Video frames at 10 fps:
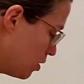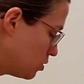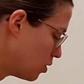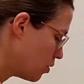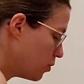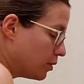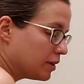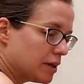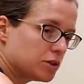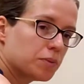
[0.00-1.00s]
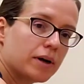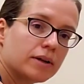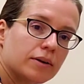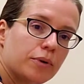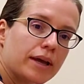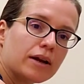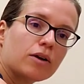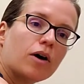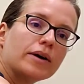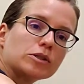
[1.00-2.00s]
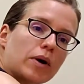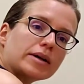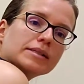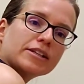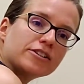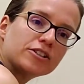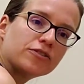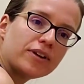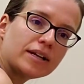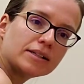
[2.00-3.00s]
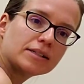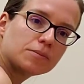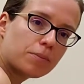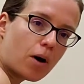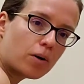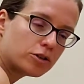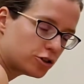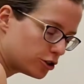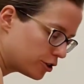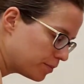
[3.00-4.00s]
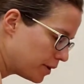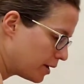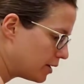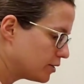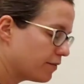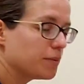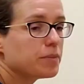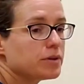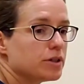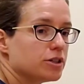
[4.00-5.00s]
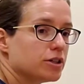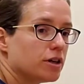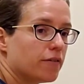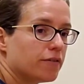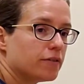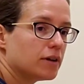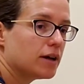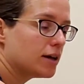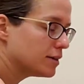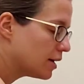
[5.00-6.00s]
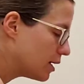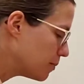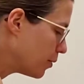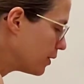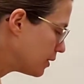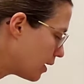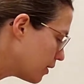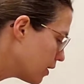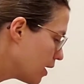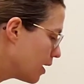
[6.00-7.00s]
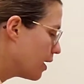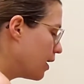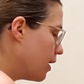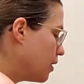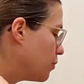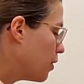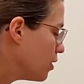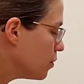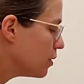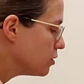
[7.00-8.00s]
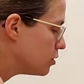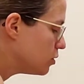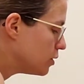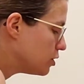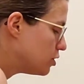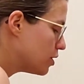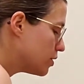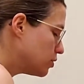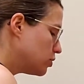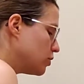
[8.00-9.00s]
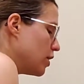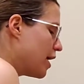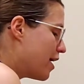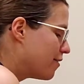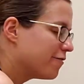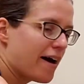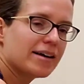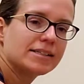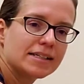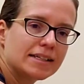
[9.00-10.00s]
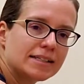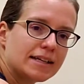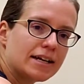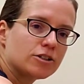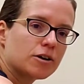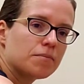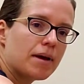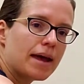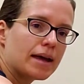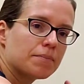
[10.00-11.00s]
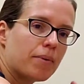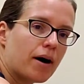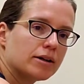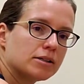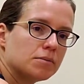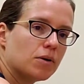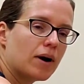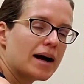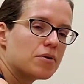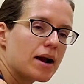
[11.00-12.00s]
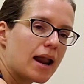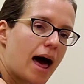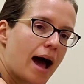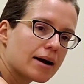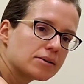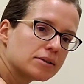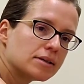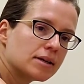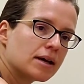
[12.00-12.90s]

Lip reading: So this one we can call as well as the Sphinx posture because of the position of the starting point there. And what you want to do is just to facilitate or make possible a relaxed